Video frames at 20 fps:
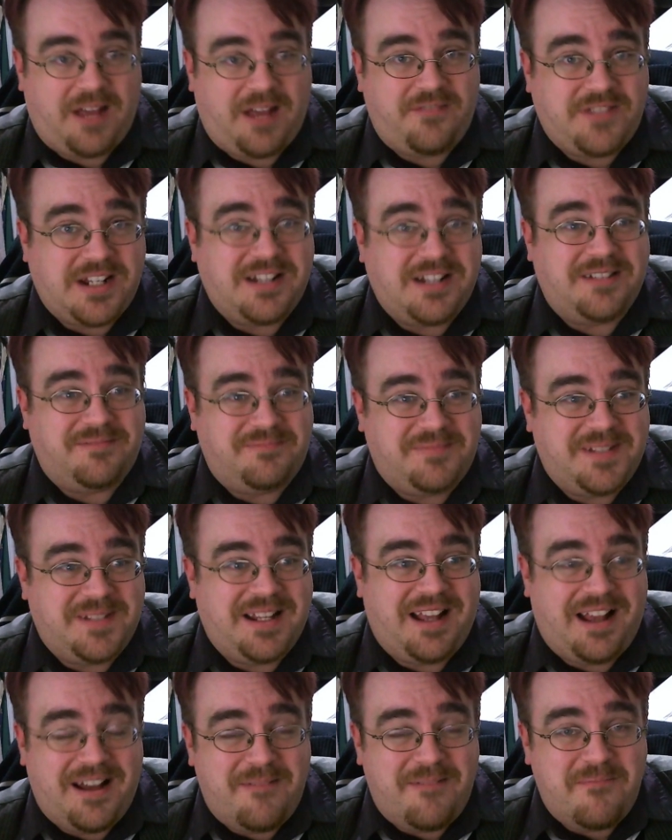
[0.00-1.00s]
done
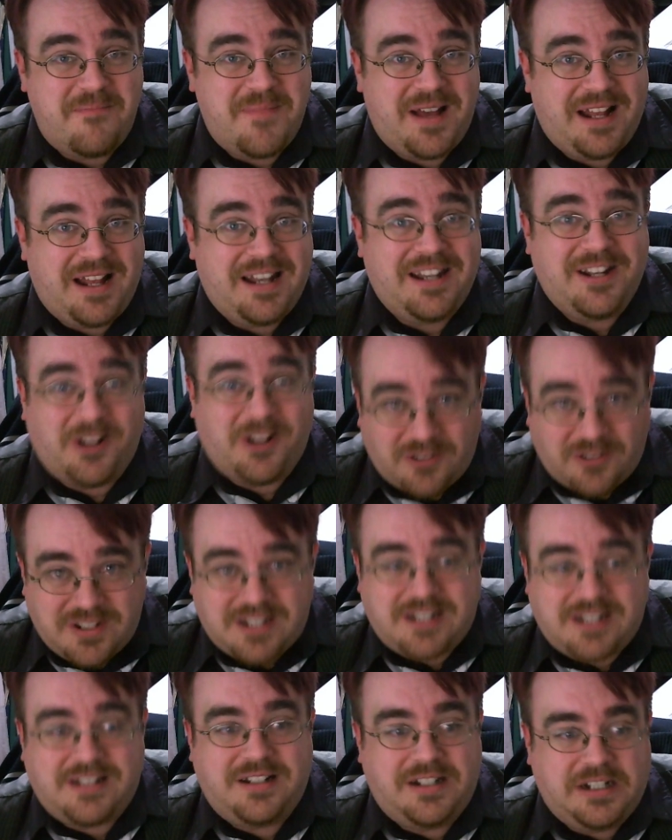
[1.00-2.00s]
a
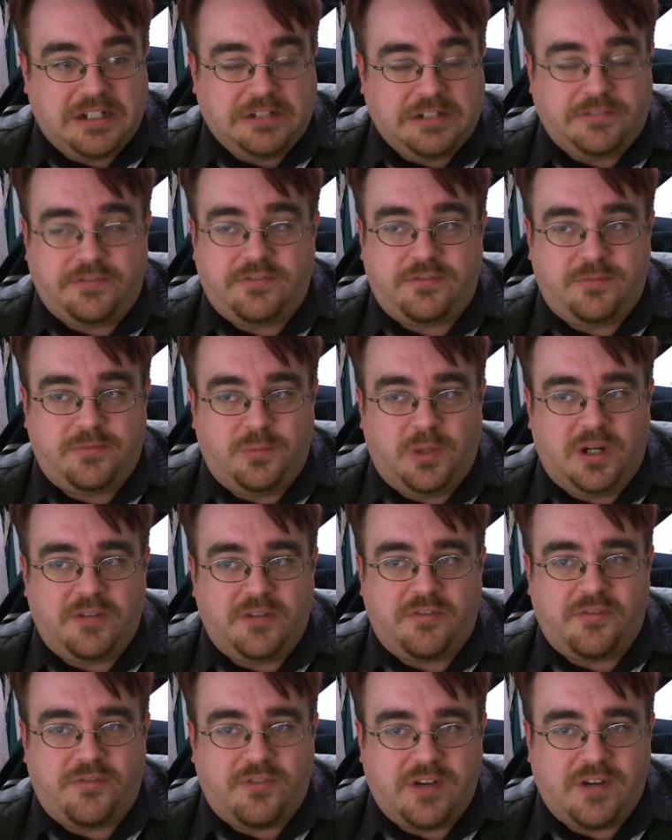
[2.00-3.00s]
lot of work
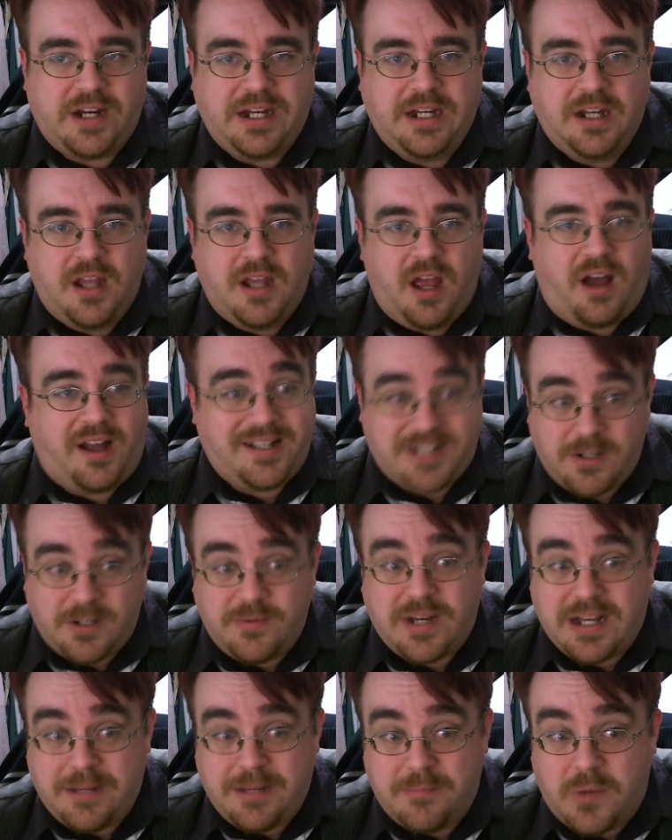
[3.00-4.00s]
for free. I
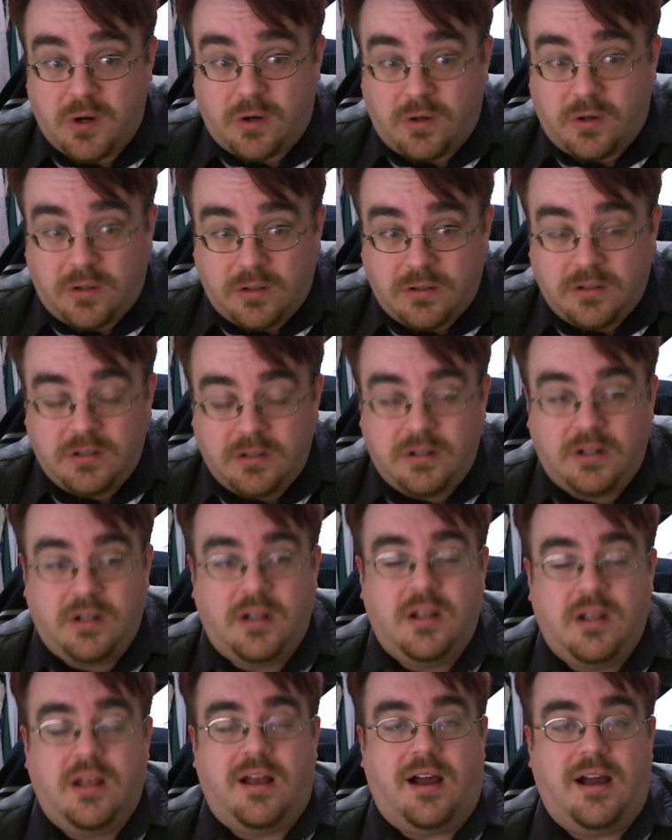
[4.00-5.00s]
don't anymore.
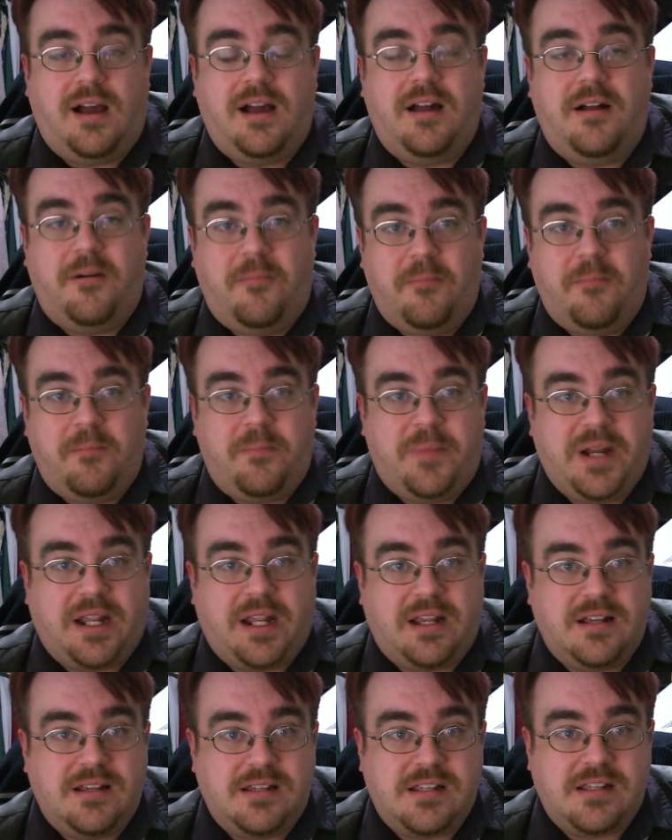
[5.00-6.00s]

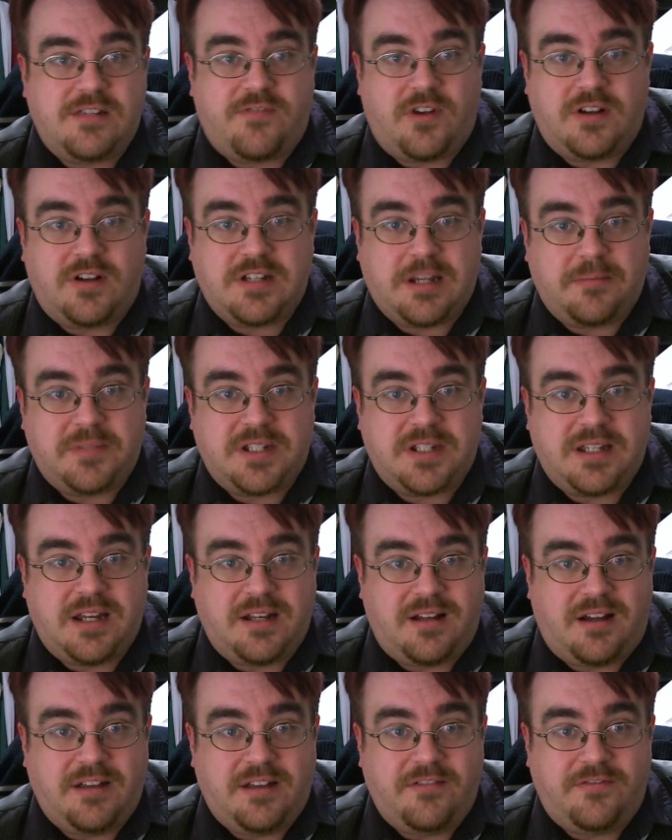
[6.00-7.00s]
Because as far as I'm
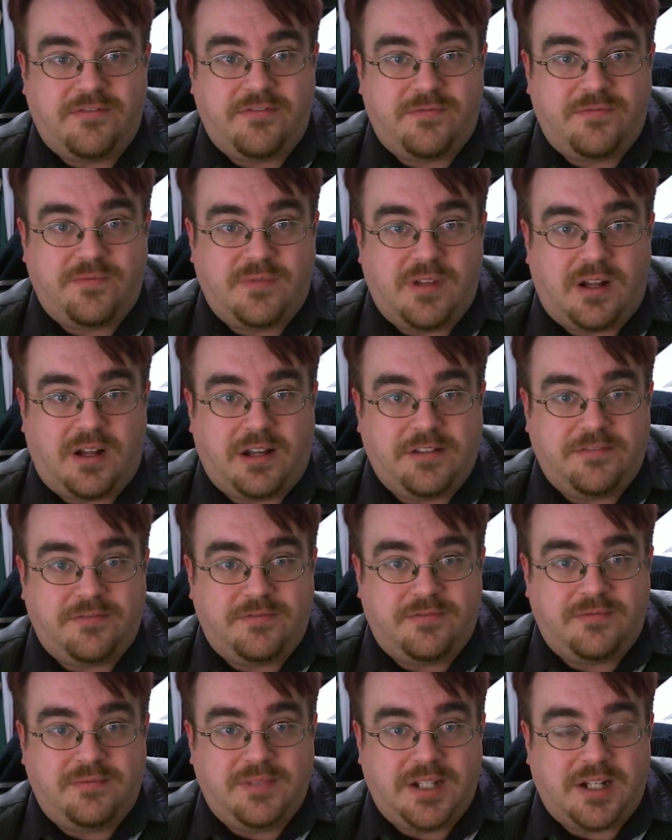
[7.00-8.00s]
concerned, I've
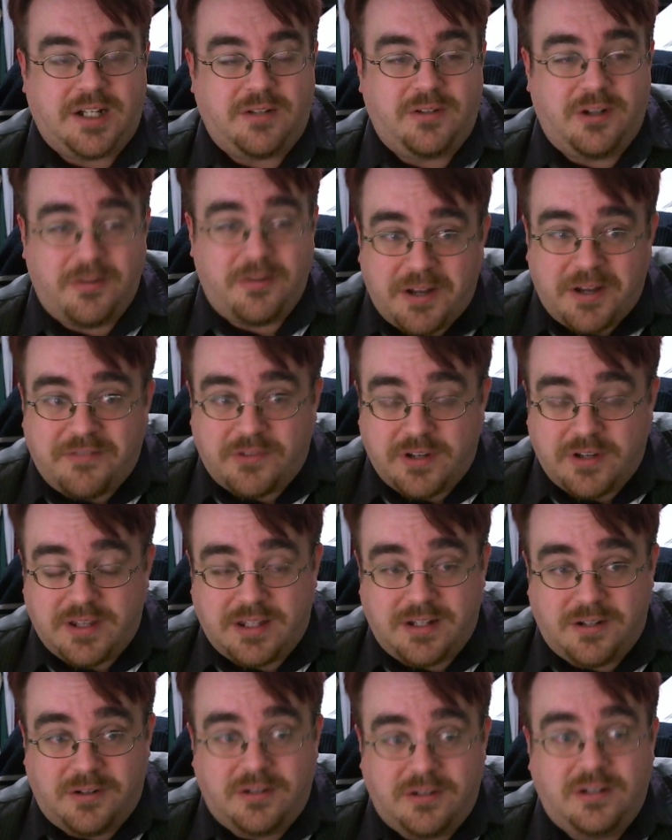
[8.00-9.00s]
got my foot in the
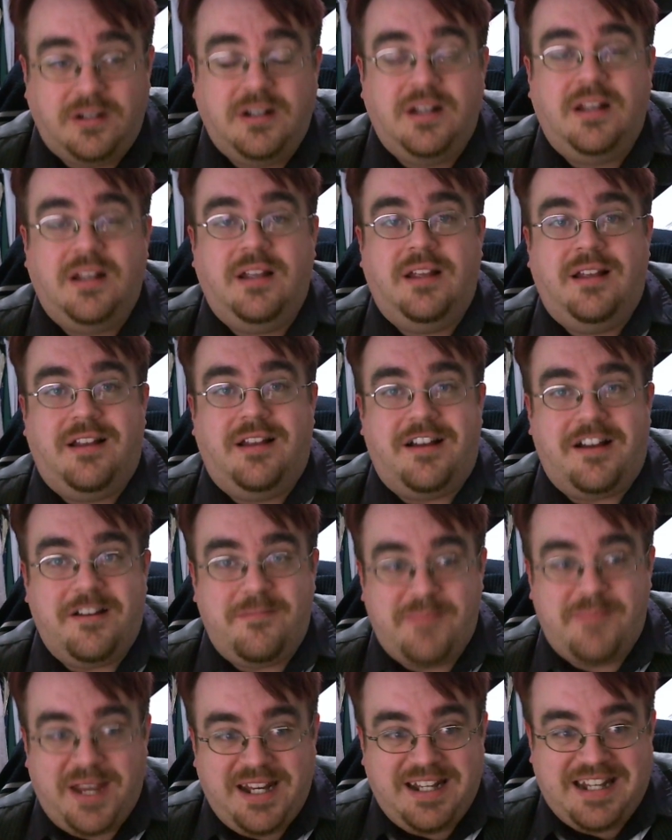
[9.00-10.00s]
door.
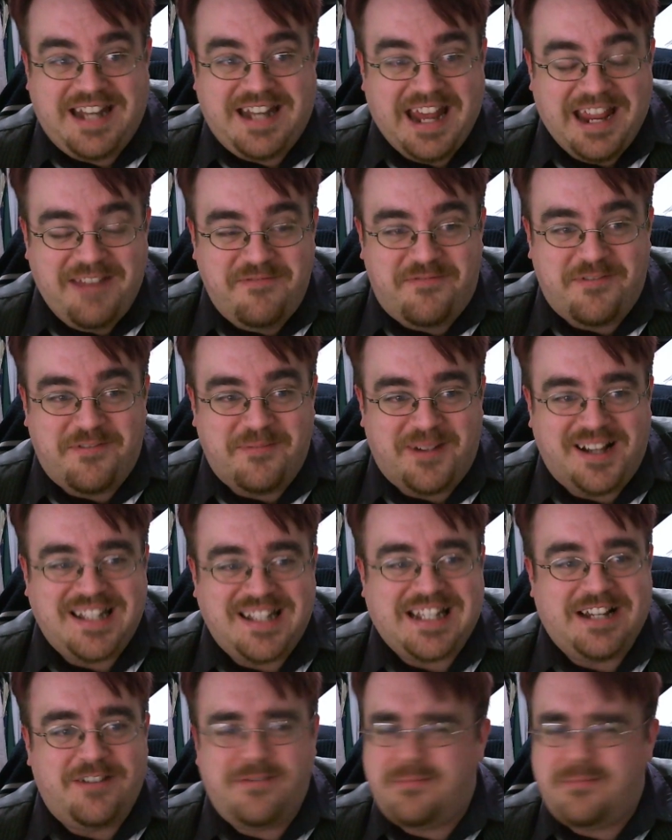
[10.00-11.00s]
I've made a name for
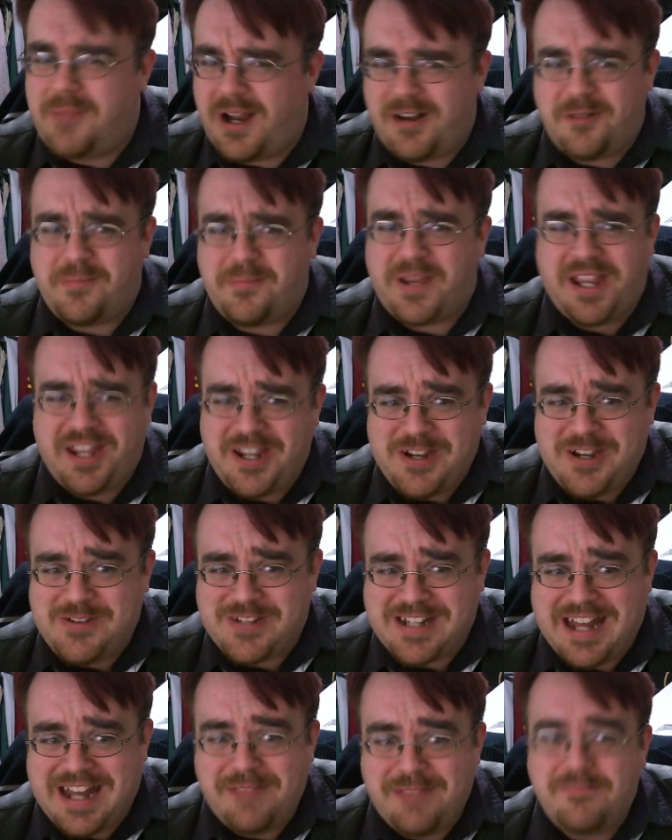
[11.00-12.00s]
myself. It might not be a
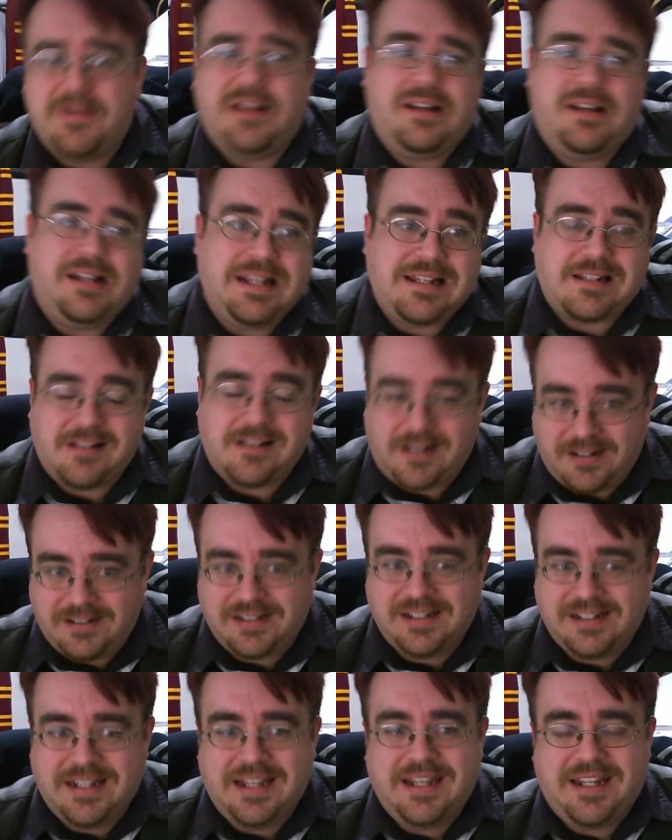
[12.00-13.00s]
huge name, but at least
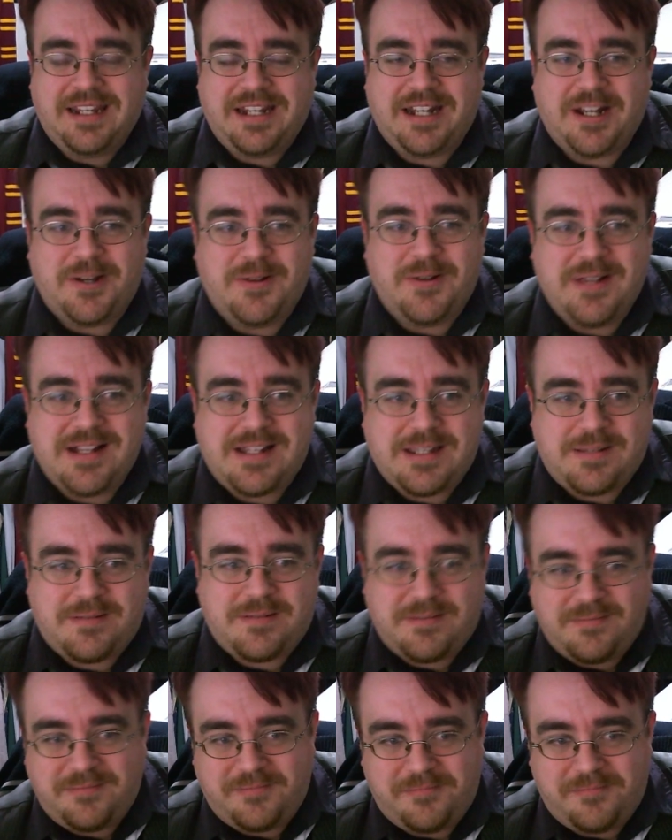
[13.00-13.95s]
it's